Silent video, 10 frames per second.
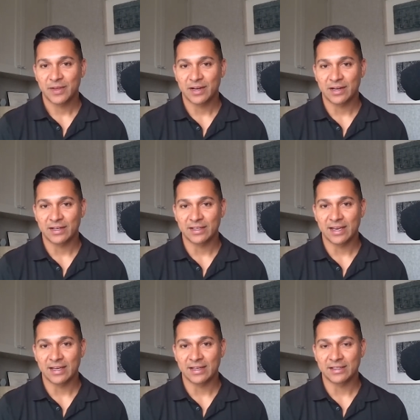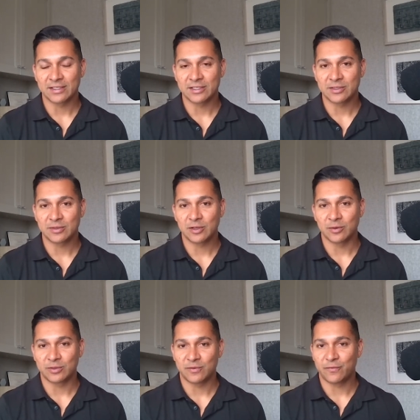and
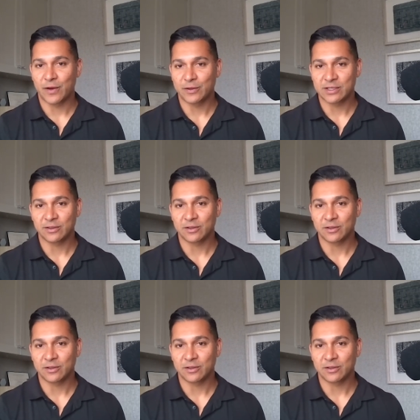felt and